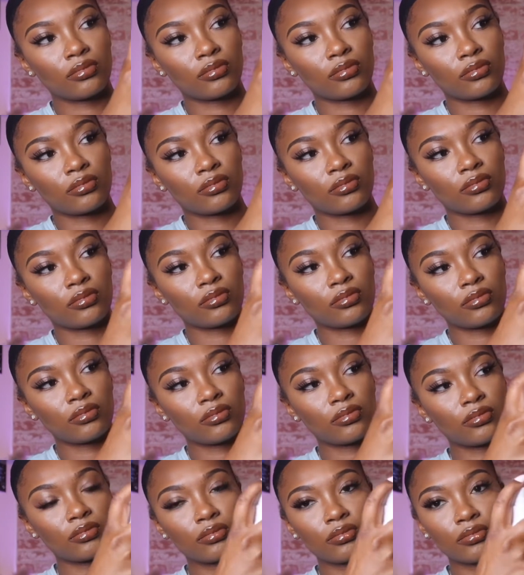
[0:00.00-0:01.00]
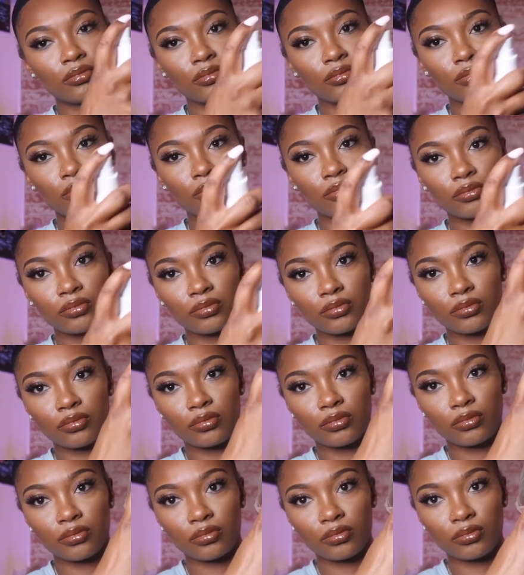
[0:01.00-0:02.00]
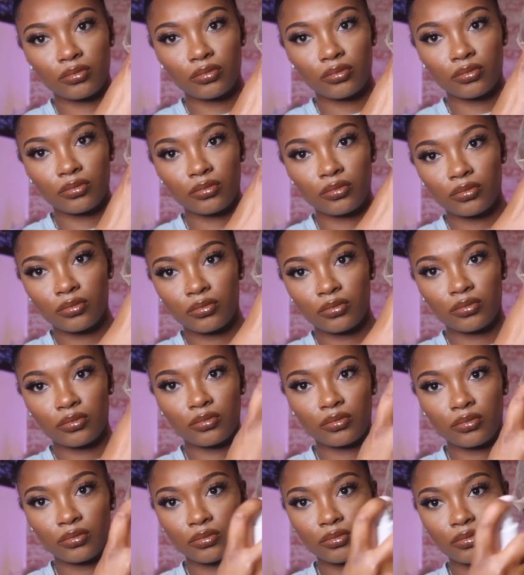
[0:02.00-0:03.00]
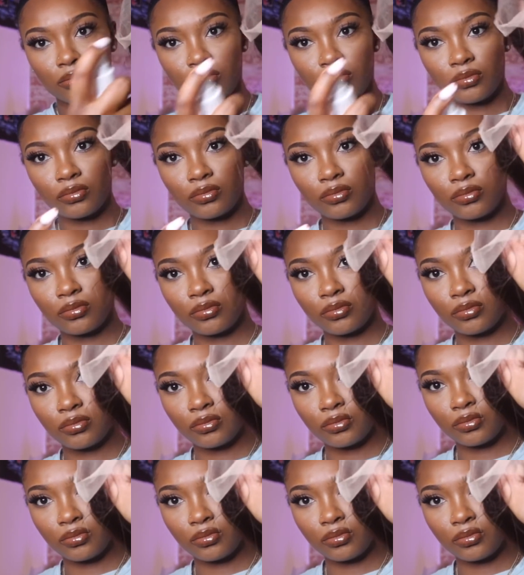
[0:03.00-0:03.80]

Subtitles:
Nothing is said.